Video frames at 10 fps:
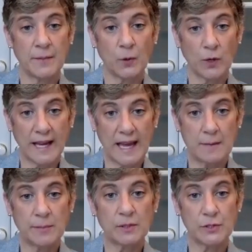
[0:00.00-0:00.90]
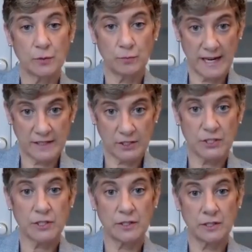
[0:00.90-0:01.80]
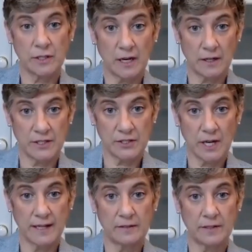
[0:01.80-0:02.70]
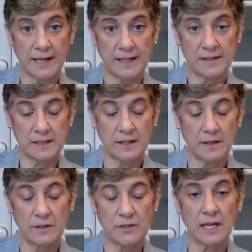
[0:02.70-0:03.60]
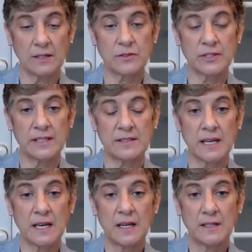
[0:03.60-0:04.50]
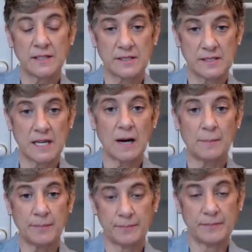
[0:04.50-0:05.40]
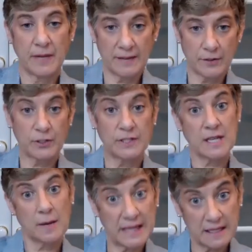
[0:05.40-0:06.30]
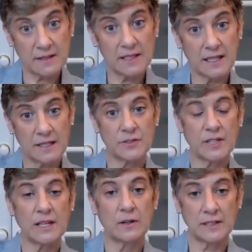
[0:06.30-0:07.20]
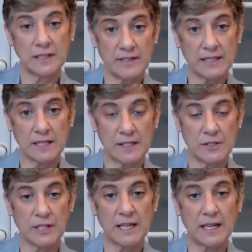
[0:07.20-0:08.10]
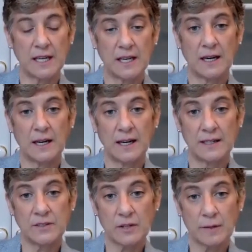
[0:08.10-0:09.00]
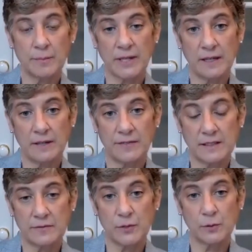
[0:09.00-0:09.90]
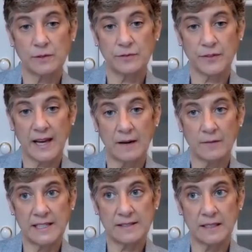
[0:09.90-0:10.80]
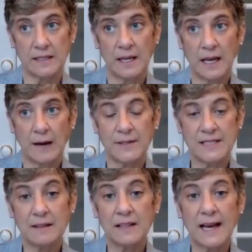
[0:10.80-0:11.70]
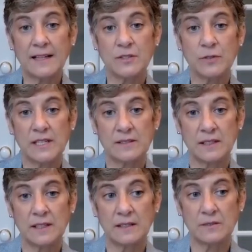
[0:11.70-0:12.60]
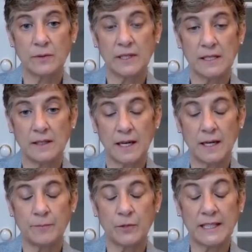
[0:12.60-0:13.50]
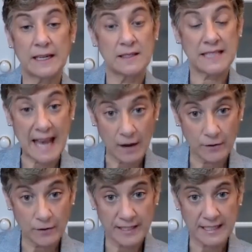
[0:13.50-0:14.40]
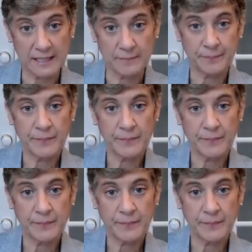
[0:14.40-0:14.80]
we're able to register our design rights in those countries to stop either goods coming into the country or leaving the country. And so they're a pretty effective tool for that reason. I would say the last reason is really related to counterfeiting.